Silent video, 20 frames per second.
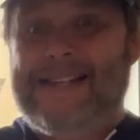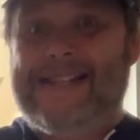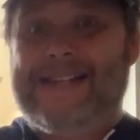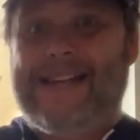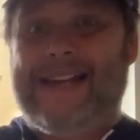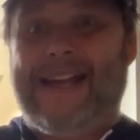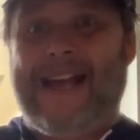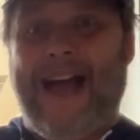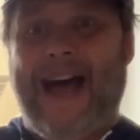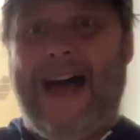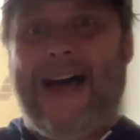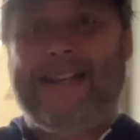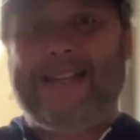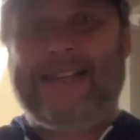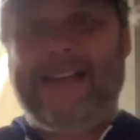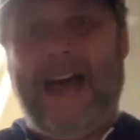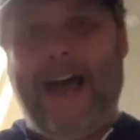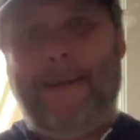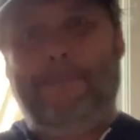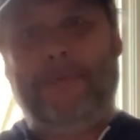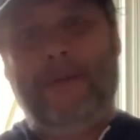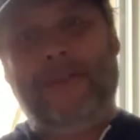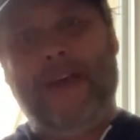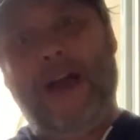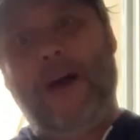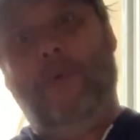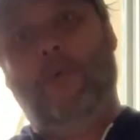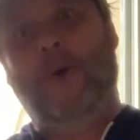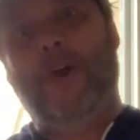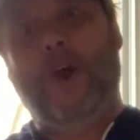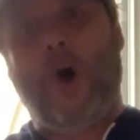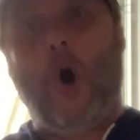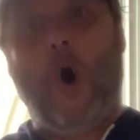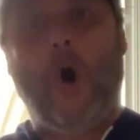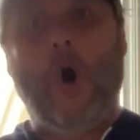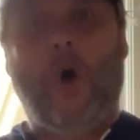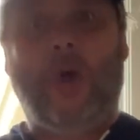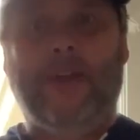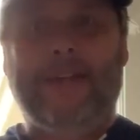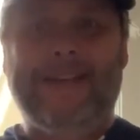seasoning on top of that when
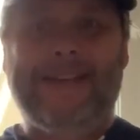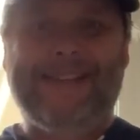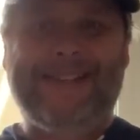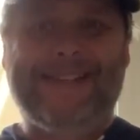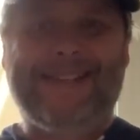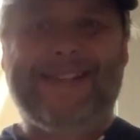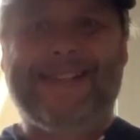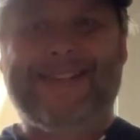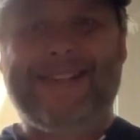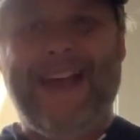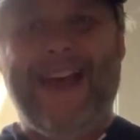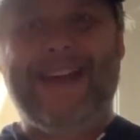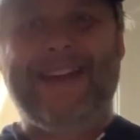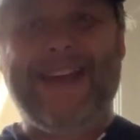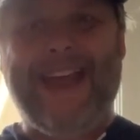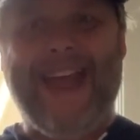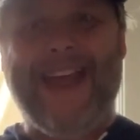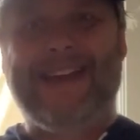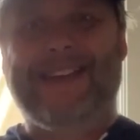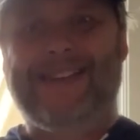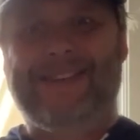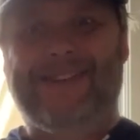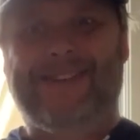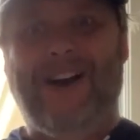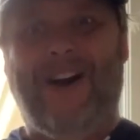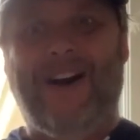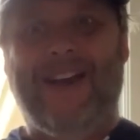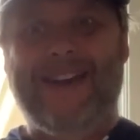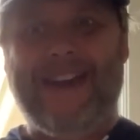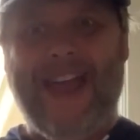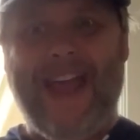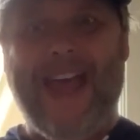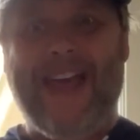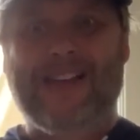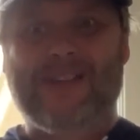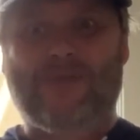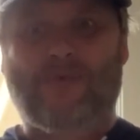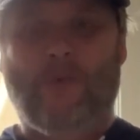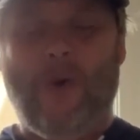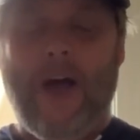all is said and done
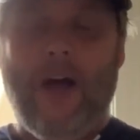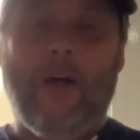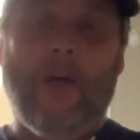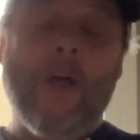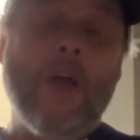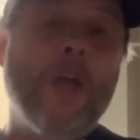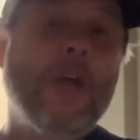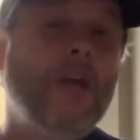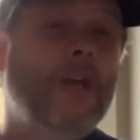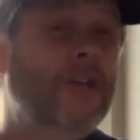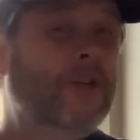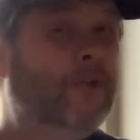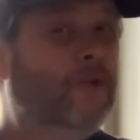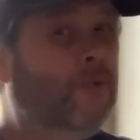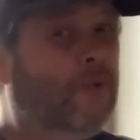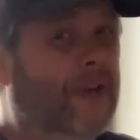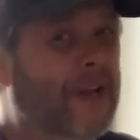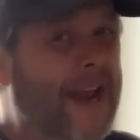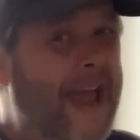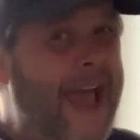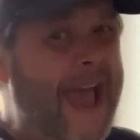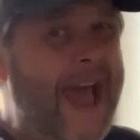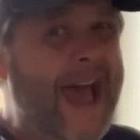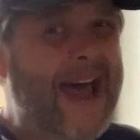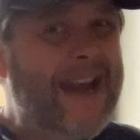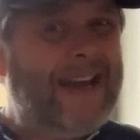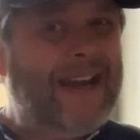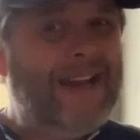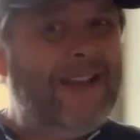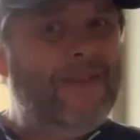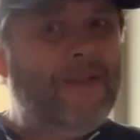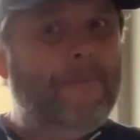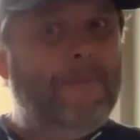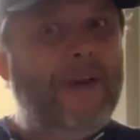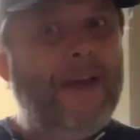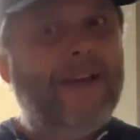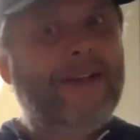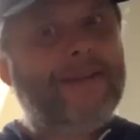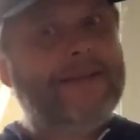as well. You can add it in the